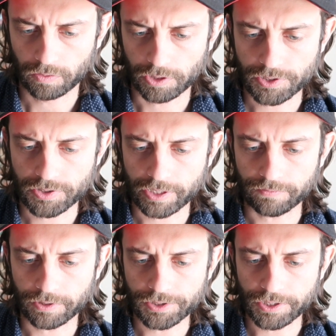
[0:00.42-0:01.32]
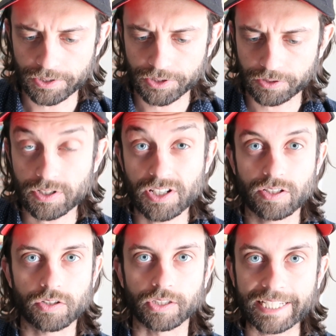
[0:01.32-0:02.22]
This is a vintage
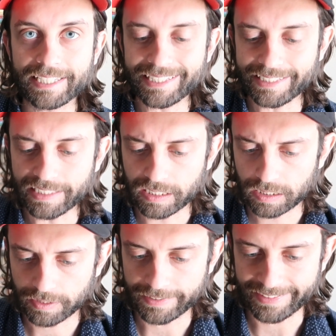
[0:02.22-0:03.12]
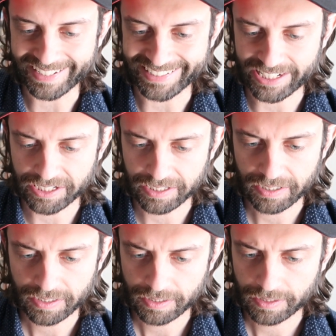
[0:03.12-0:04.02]
slinky knit
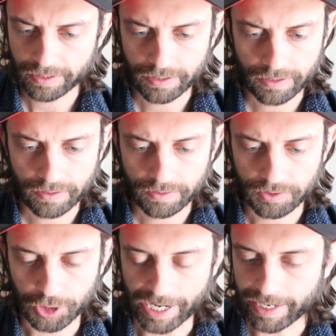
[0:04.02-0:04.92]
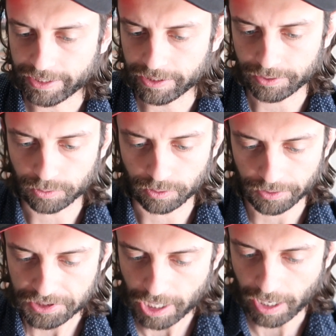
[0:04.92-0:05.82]
jacket
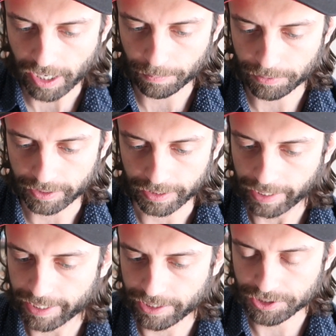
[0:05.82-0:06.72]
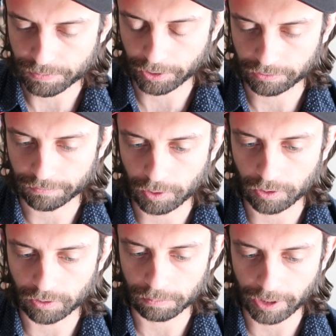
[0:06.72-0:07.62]
or top. It has mother of
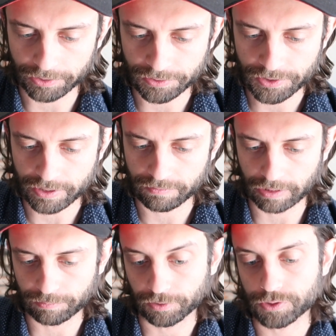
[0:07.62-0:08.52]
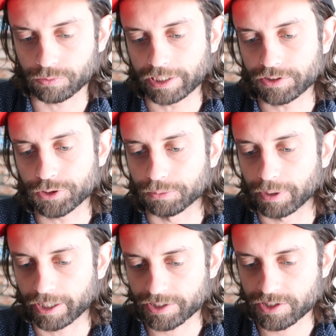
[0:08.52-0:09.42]
pearl buttons. It flipped for 22
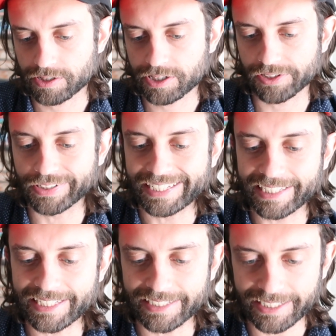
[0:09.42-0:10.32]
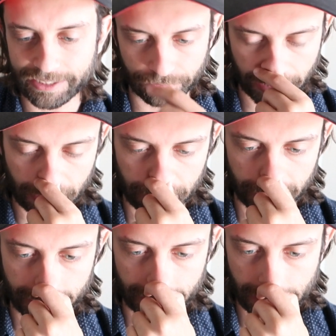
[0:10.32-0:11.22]
bucks. Slinky knit
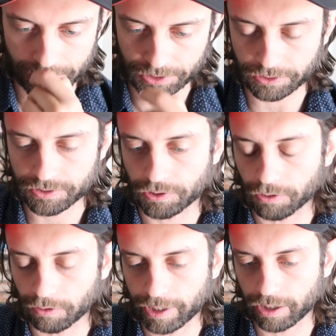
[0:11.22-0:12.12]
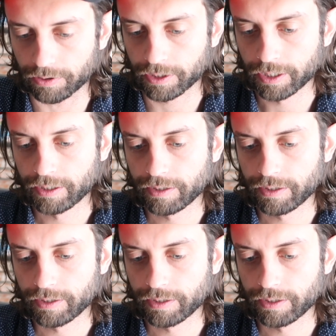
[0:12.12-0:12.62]
fabric is good to know about.